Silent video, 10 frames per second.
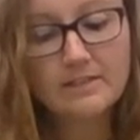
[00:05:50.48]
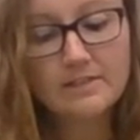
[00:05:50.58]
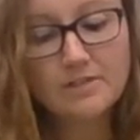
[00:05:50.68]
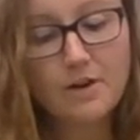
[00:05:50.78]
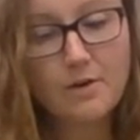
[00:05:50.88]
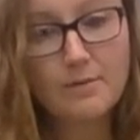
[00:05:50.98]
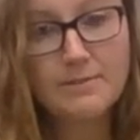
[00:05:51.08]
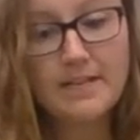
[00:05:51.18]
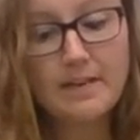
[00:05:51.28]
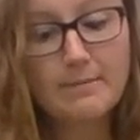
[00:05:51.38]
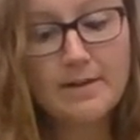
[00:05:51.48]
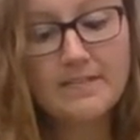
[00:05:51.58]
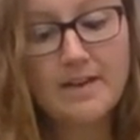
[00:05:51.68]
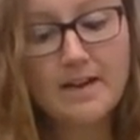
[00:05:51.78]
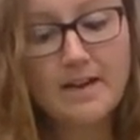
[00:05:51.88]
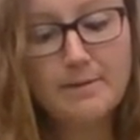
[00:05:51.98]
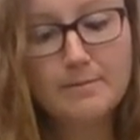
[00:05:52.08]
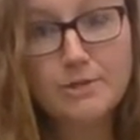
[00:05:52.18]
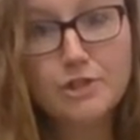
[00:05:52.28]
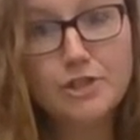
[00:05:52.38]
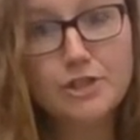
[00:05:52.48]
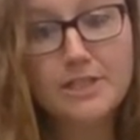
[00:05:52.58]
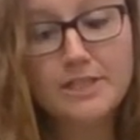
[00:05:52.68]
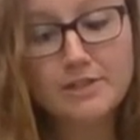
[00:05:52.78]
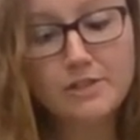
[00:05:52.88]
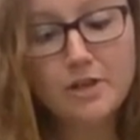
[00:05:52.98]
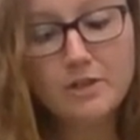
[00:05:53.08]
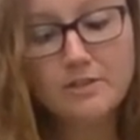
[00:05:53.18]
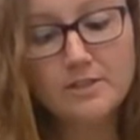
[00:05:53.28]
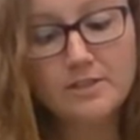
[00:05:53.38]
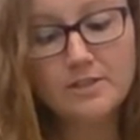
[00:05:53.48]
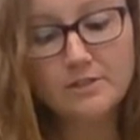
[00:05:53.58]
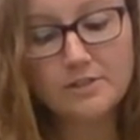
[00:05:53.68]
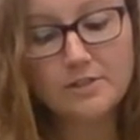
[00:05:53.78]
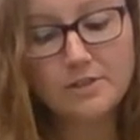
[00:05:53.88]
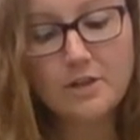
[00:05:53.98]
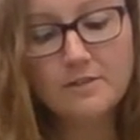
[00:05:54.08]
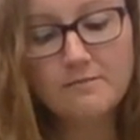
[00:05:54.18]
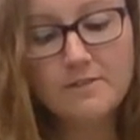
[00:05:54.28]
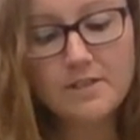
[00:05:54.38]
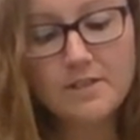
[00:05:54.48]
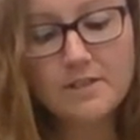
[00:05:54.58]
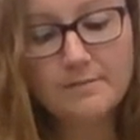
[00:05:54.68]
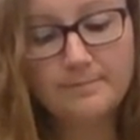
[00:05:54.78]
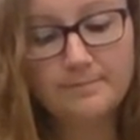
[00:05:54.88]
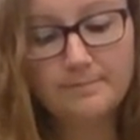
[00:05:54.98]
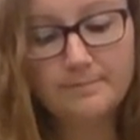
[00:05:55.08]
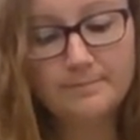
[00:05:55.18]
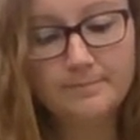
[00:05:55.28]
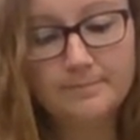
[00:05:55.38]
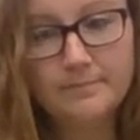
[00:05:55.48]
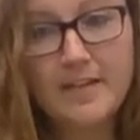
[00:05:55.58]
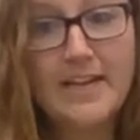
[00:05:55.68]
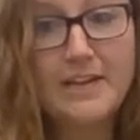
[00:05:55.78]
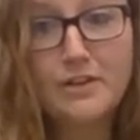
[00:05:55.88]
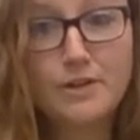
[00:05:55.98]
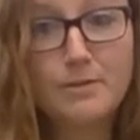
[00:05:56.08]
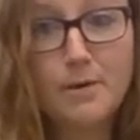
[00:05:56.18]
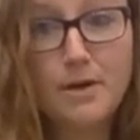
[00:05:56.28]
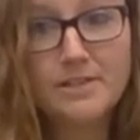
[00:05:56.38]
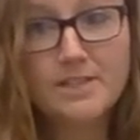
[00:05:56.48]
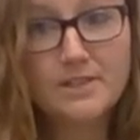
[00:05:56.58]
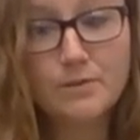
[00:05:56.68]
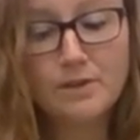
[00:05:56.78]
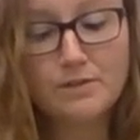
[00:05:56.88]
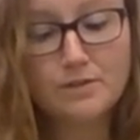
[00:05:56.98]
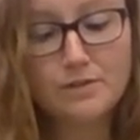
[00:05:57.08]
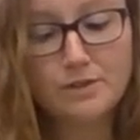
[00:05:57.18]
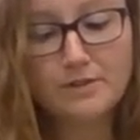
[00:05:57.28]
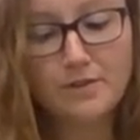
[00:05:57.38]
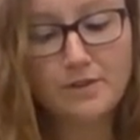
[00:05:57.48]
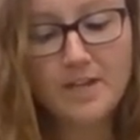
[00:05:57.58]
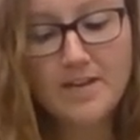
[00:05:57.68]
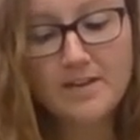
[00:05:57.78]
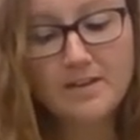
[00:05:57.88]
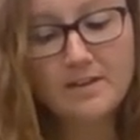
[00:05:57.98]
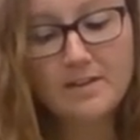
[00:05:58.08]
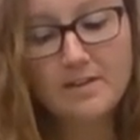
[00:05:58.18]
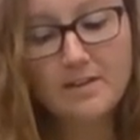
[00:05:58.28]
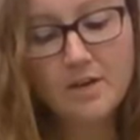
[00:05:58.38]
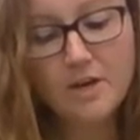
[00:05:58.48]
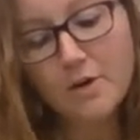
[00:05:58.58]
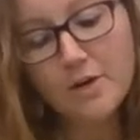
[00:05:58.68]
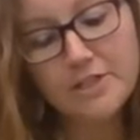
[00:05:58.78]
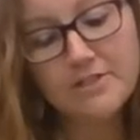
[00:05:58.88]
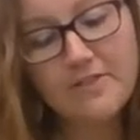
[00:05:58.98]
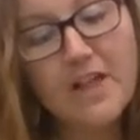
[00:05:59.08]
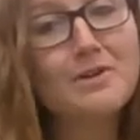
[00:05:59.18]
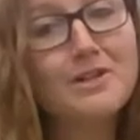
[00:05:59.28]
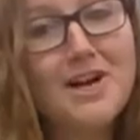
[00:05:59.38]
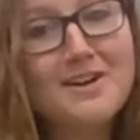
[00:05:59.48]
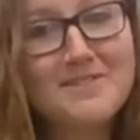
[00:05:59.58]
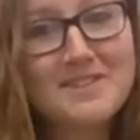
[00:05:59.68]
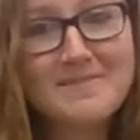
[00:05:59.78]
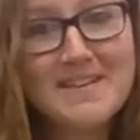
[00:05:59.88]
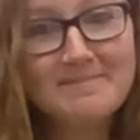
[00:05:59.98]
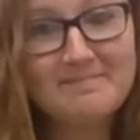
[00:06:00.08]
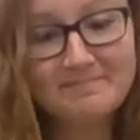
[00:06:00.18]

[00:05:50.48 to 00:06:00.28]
So I'm taking my time, I'm stirring the salt till it dissolves. Again, you can pause this while you stir if you'd like, or just follow along with me.